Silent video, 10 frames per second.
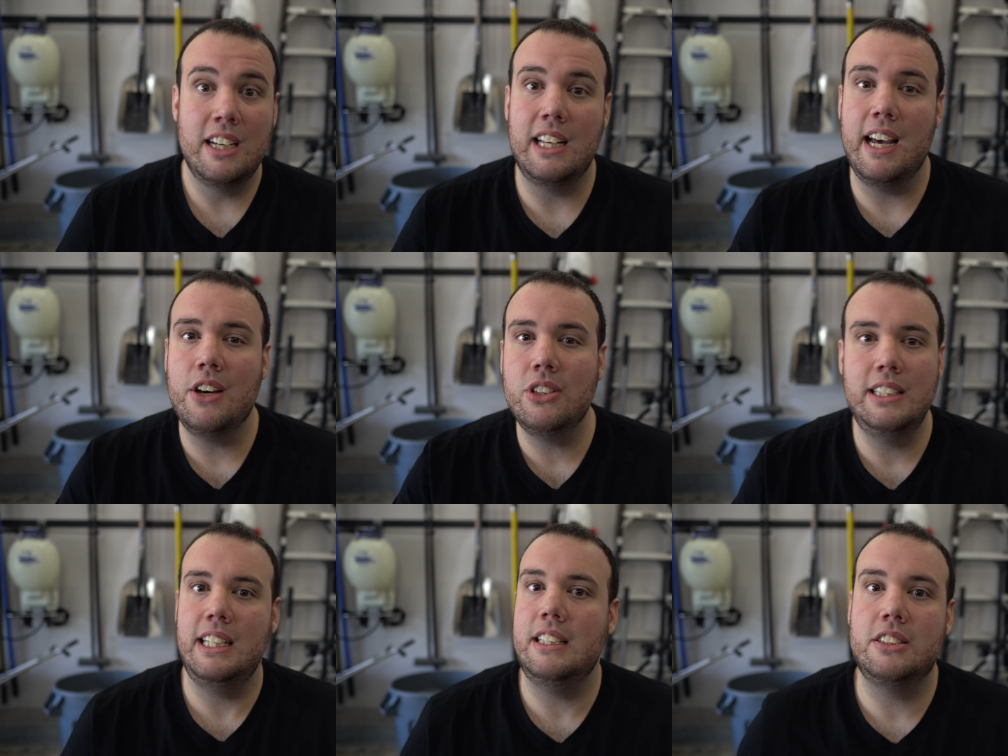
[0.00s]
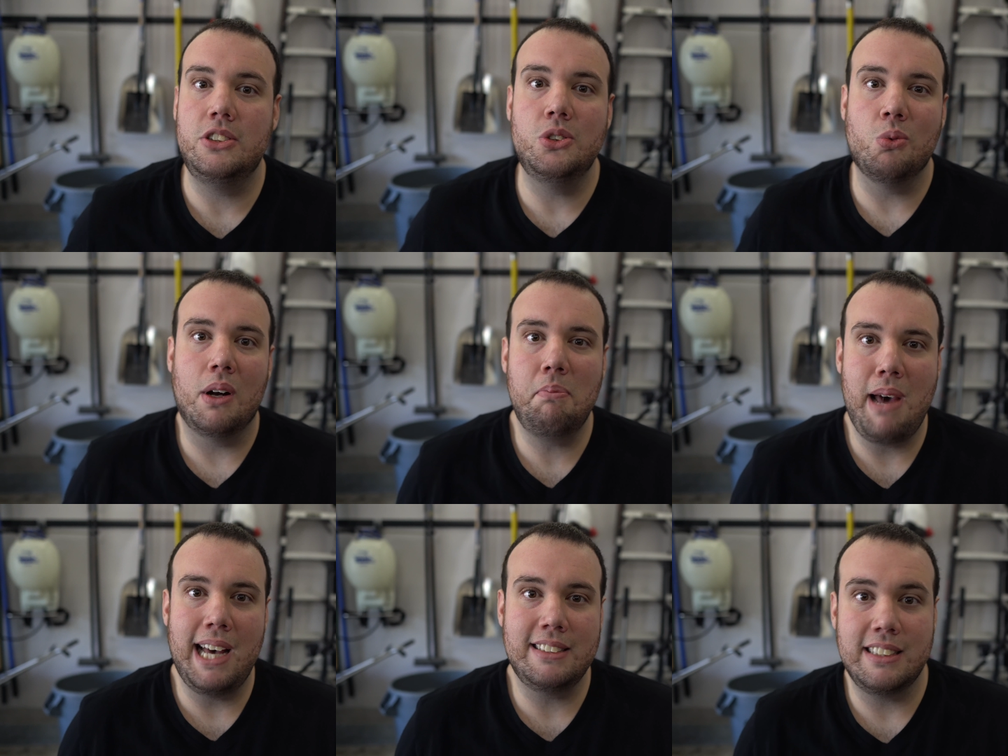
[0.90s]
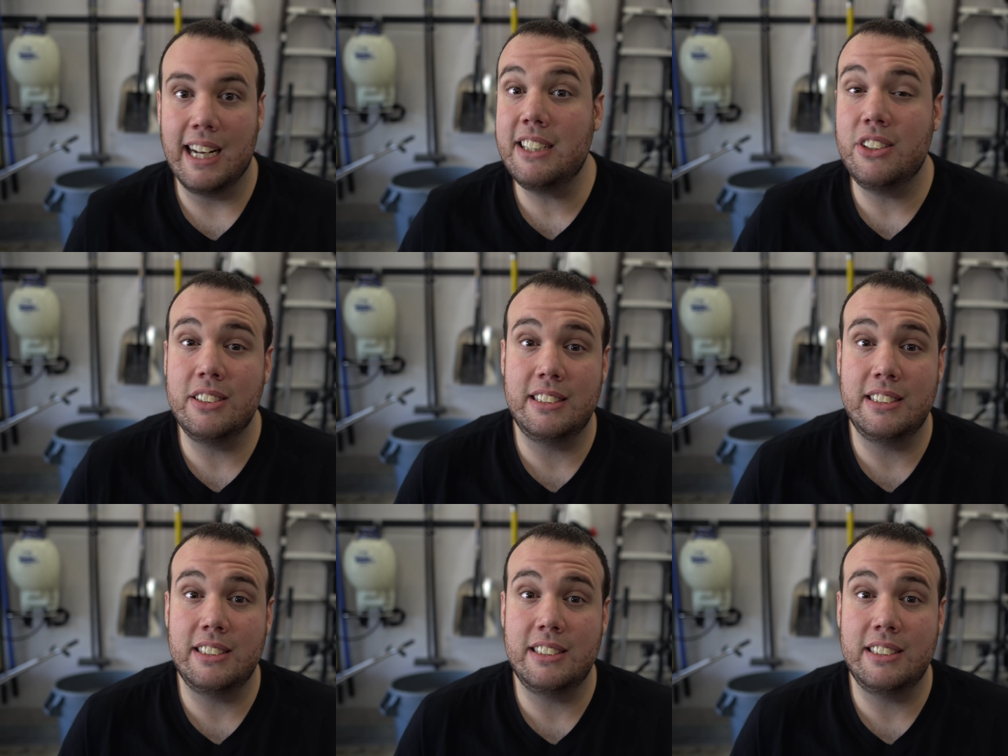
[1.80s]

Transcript: and I only needed to do one pass and I couldn't